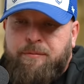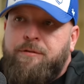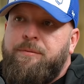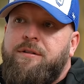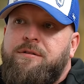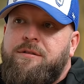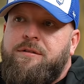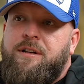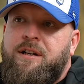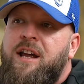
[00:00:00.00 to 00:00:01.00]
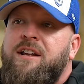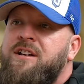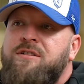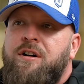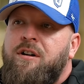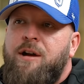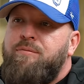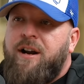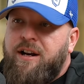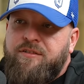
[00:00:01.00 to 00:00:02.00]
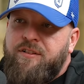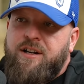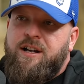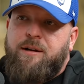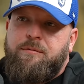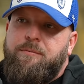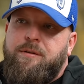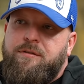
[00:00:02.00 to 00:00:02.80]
animal abuse. That's not a light prank. That's fucking animal